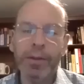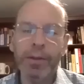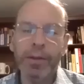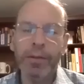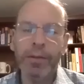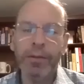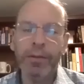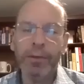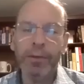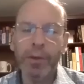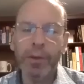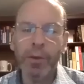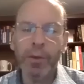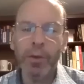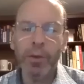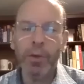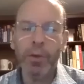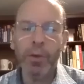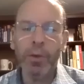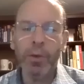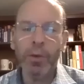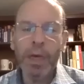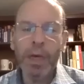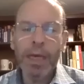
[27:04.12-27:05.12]

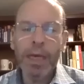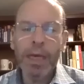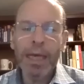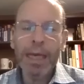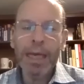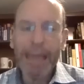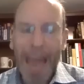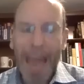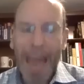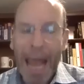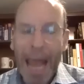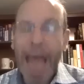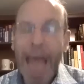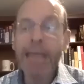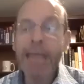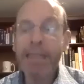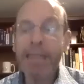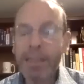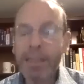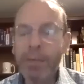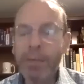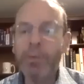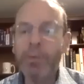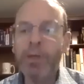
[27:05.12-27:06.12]
view, it
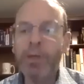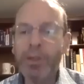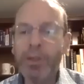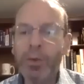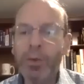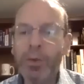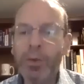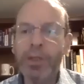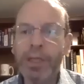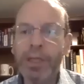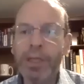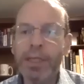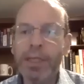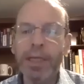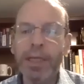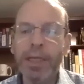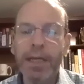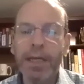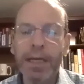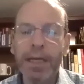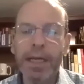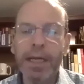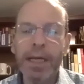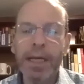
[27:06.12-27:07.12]
has the resources that
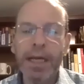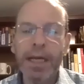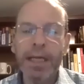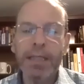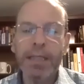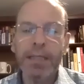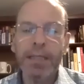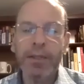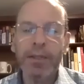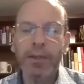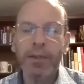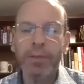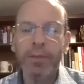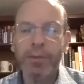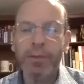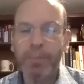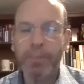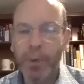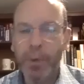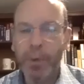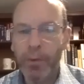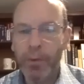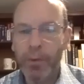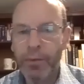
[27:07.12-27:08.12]
it needs in terms of
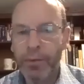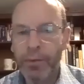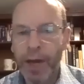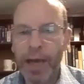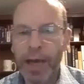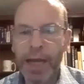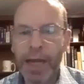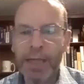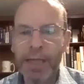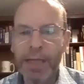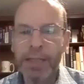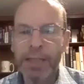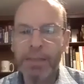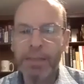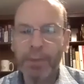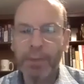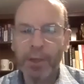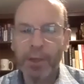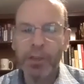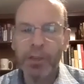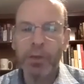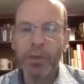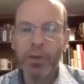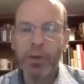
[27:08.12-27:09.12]
both finances, but
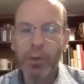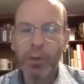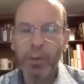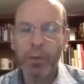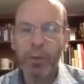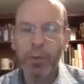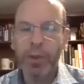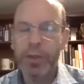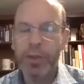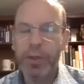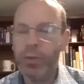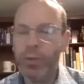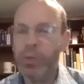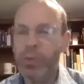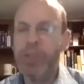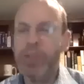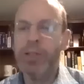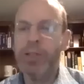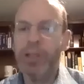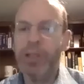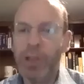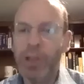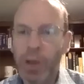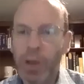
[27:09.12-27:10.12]
also human resources
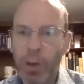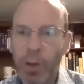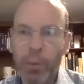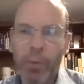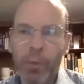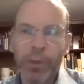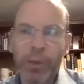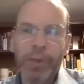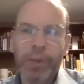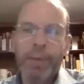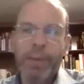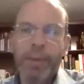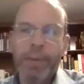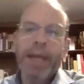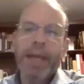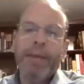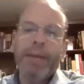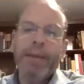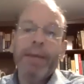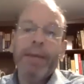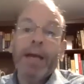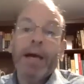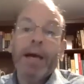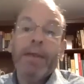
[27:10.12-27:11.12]
to cope with the
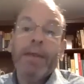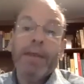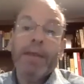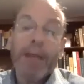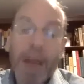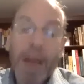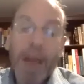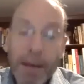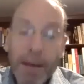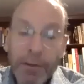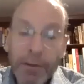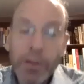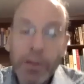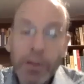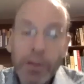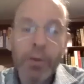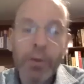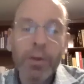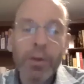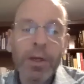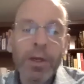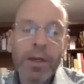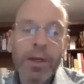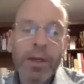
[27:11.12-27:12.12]
pandemic on the
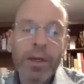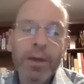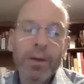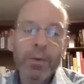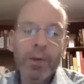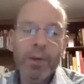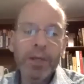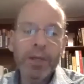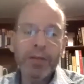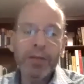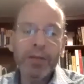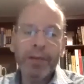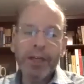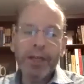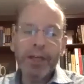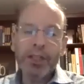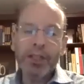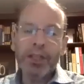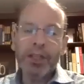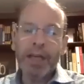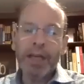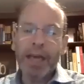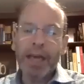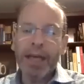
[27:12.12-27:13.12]
Navajo
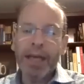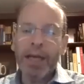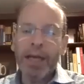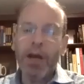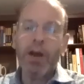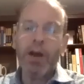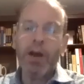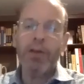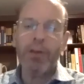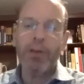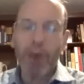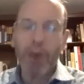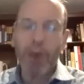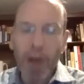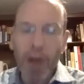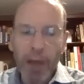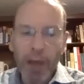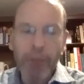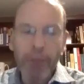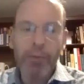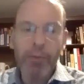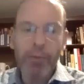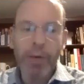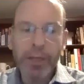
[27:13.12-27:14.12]
reservation. And are there
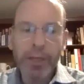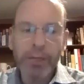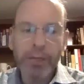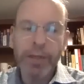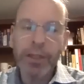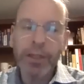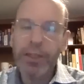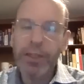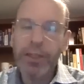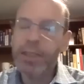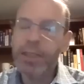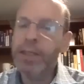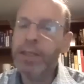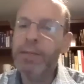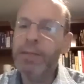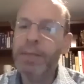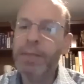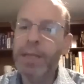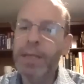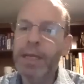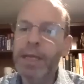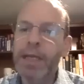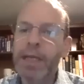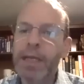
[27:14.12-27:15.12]
other reservations that have
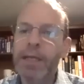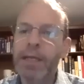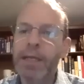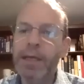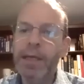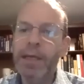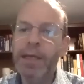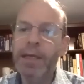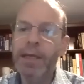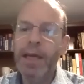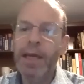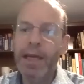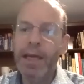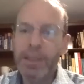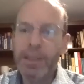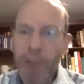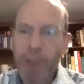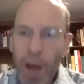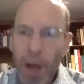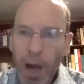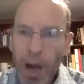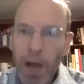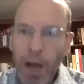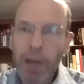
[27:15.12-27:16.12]
been hit as
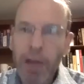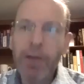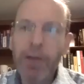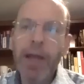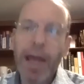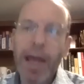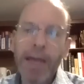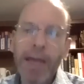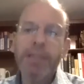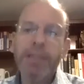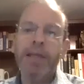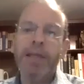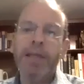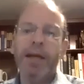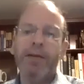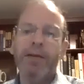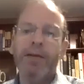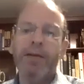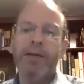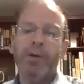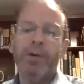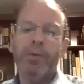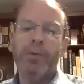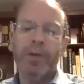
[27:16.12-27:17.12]
hard as the
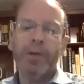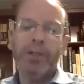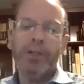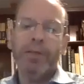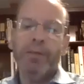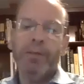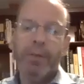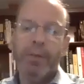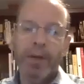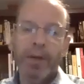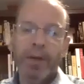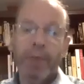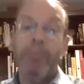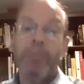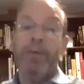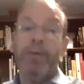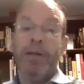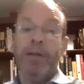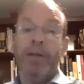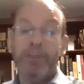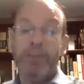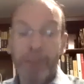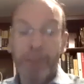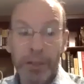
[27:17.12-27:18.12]
Navajo
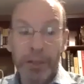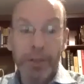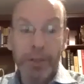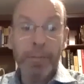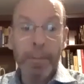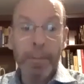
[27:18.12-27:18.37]
reservation?